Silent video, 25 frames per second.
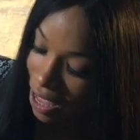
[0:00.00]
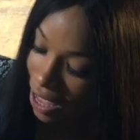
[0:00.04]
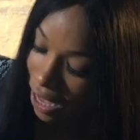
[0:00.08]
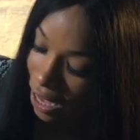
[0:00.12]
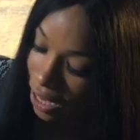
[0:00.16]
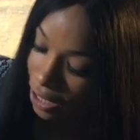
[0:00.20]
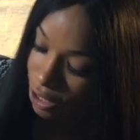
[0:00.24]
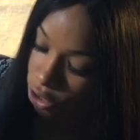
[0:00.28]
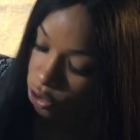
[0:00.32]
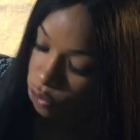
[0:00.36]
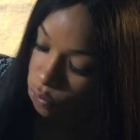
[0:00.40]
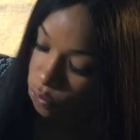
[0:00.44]

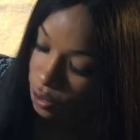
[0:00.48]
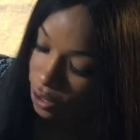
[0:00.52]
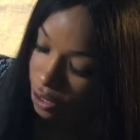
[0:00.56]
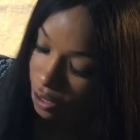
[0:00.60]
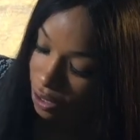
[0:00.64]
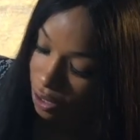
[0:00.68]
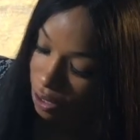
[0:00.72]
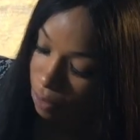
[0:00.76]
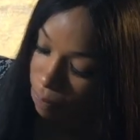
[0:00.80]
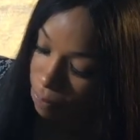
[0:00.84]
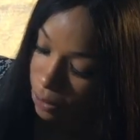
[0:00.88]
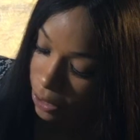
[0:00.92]
and you want to
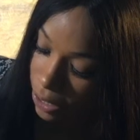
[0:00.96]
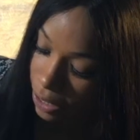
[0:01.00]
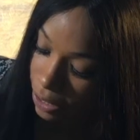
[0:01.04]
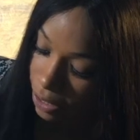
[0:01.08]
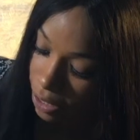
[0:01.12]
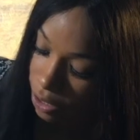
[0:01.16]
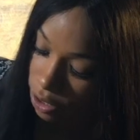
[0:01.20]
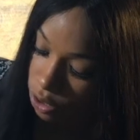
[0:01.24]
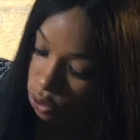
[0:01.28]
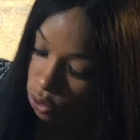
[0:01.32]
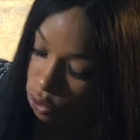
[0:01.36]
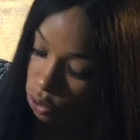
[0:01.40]
keep it in
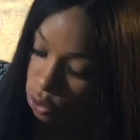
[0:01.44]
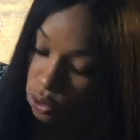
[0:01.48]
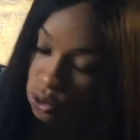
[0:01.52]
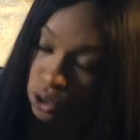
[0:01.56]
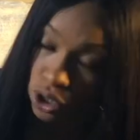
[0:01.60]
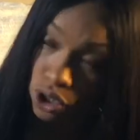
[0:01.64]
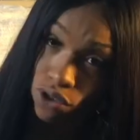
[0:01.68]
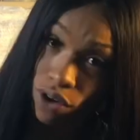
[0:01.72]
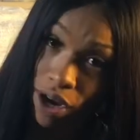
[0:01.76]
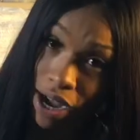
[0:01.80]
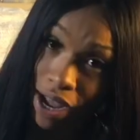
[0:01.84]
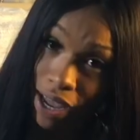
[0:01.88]
a cool,
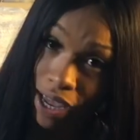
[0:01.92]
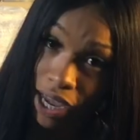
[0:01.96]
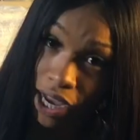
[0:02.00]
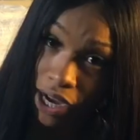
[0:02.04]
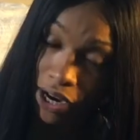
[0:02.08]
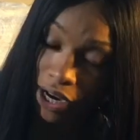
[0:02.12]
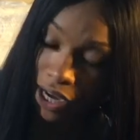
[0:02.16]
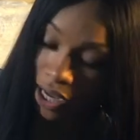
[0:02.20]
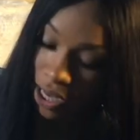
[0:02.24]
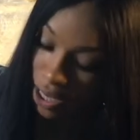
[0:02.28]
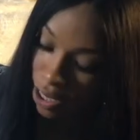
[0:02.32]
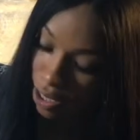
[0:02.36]
dry
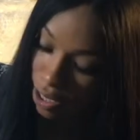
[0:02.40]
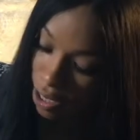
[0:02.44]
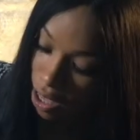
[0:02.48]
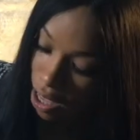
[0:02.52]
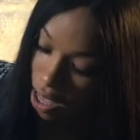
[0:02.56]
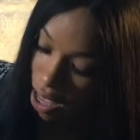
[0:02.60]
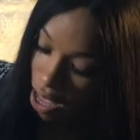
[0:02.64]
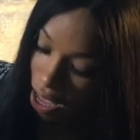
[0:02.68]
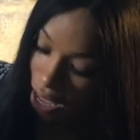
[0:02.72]
area,